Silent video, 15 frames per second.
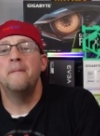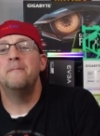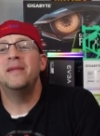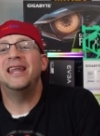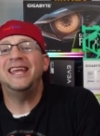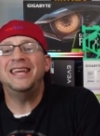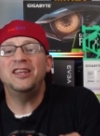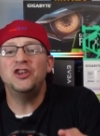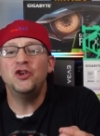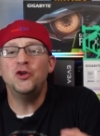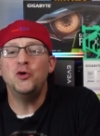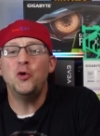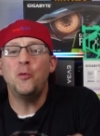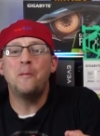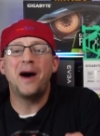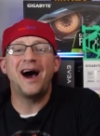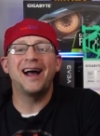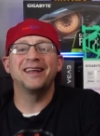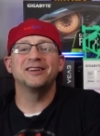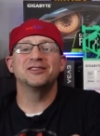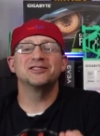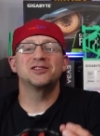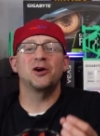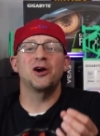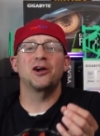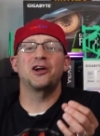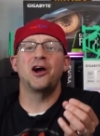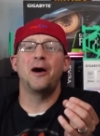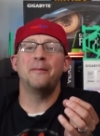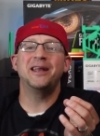many new miners are
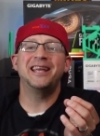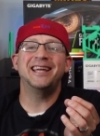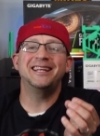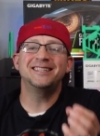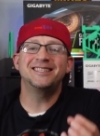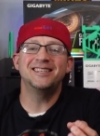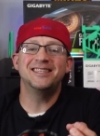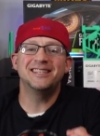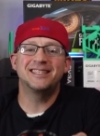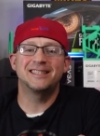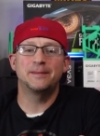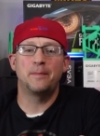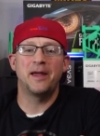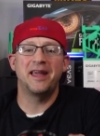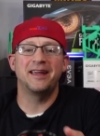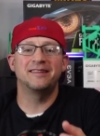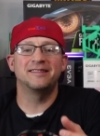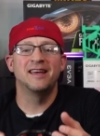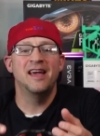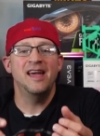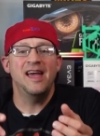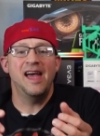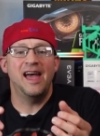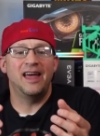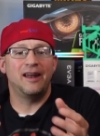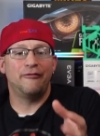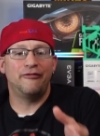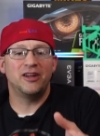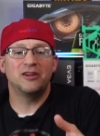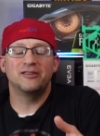coming into this space and I
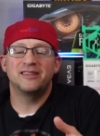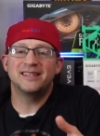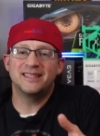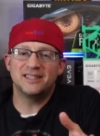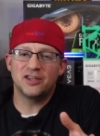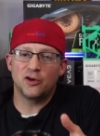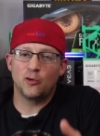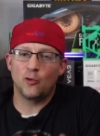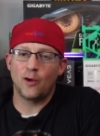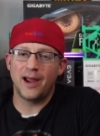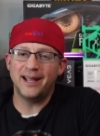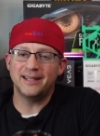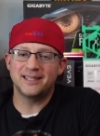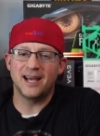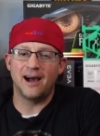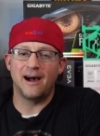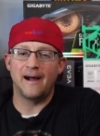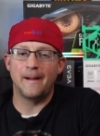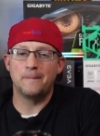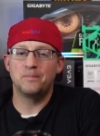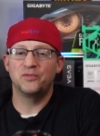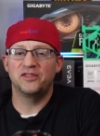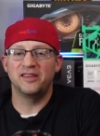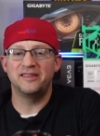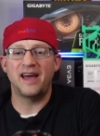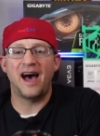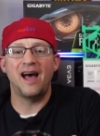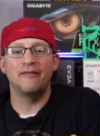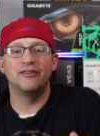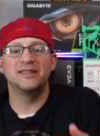figured this is a great time to
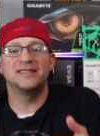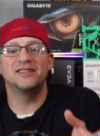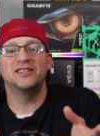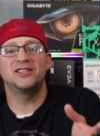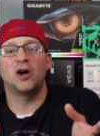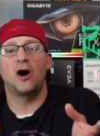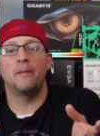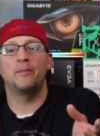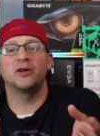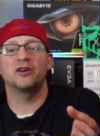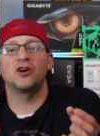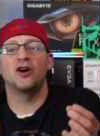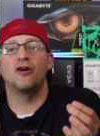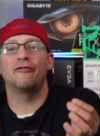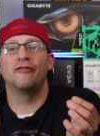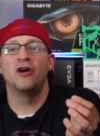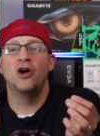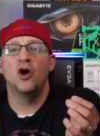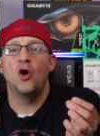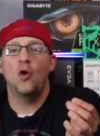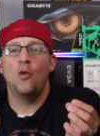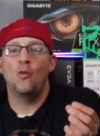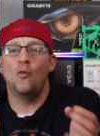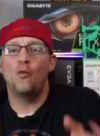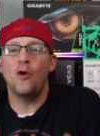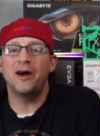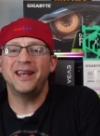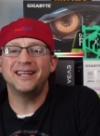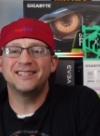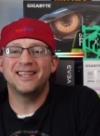dive into the topic of
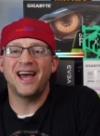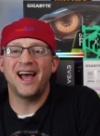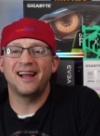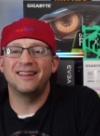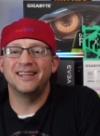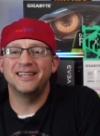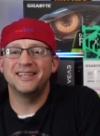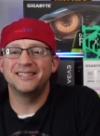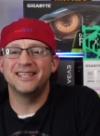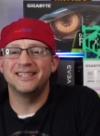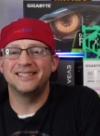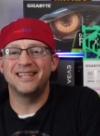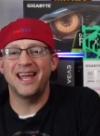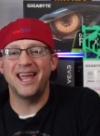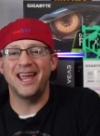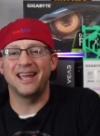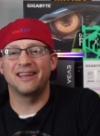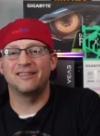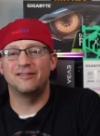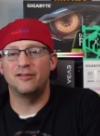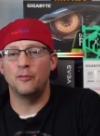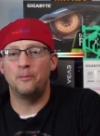what exactly does it take to